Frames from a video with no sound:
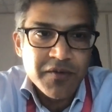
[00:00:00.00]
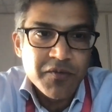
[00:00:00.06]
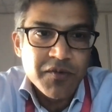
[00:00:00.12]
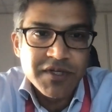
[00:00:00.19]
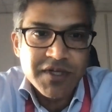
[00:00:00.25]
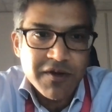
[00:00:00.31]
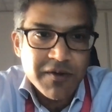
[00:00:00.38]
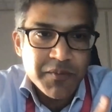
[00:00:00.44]

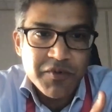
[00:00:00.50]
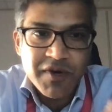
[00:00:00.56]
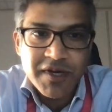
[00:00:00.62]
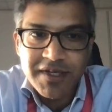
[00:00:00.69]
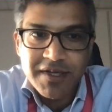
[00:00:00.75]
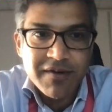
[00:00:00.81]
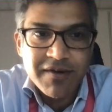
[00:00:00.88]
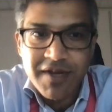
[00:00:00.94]
which are
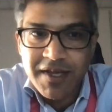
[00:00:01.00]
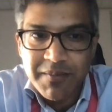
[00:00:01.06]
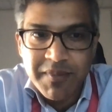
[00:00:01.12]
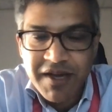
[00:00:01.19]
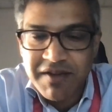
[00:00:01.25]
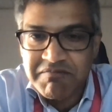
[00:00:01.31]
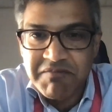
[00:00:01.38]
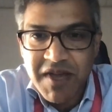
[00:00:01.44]
operating only
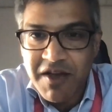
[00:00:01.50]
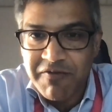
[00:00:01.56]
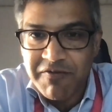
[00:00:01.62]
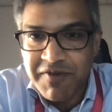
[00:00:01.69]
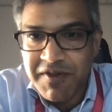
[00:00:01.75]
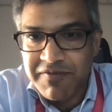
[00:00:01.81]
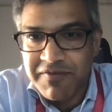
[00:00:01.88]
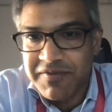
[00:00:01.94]
about a
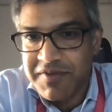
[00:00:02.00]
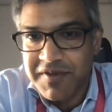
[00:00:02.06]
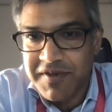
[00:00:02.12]
fifth